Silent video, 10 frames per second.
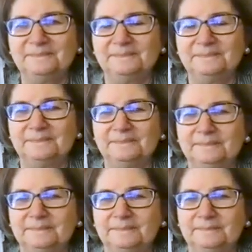
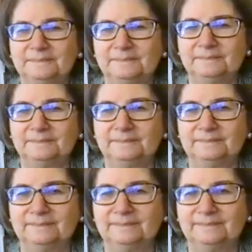
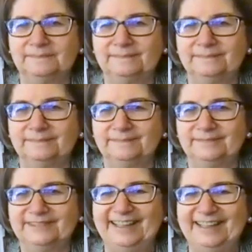The person shown says nothing.